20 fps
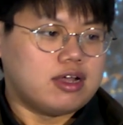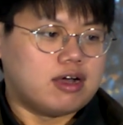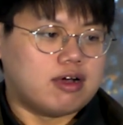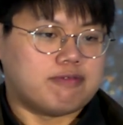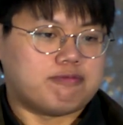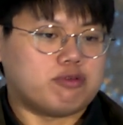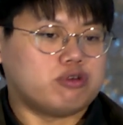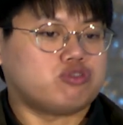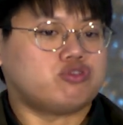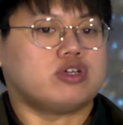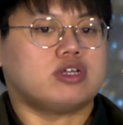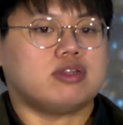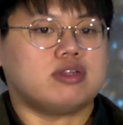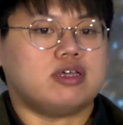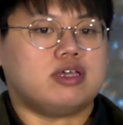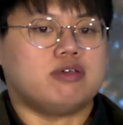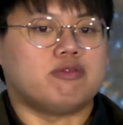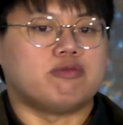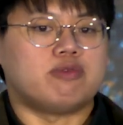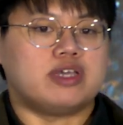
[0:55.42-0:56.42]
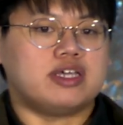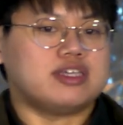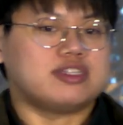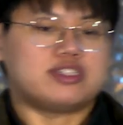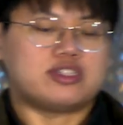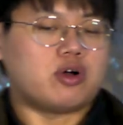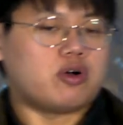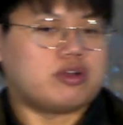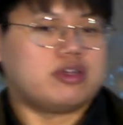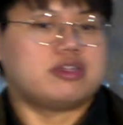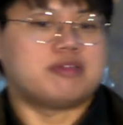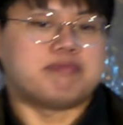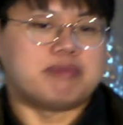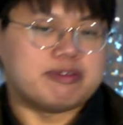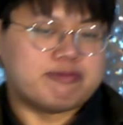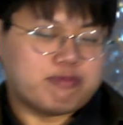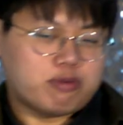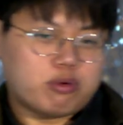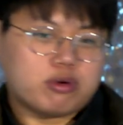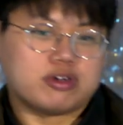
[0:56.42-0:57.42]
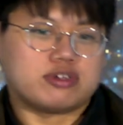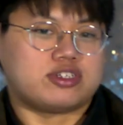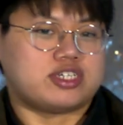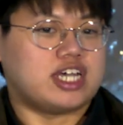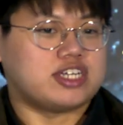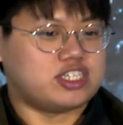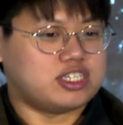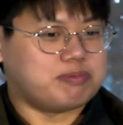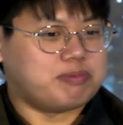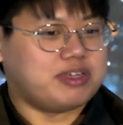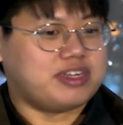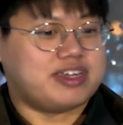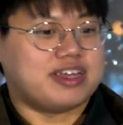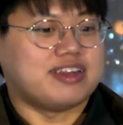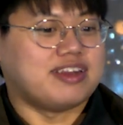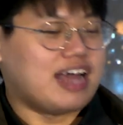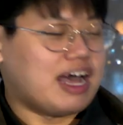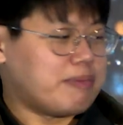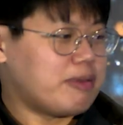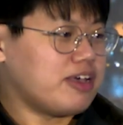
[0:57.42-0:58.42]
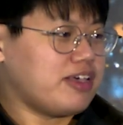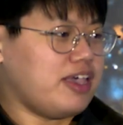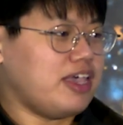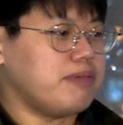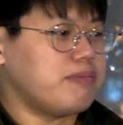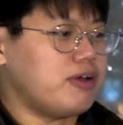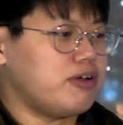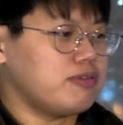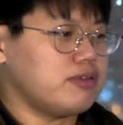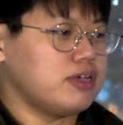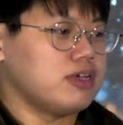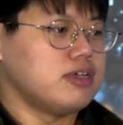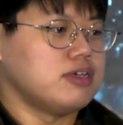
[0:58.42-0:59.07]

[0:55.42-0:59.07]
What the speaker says: Fortunately, we started before ChatGPT and Llama came out,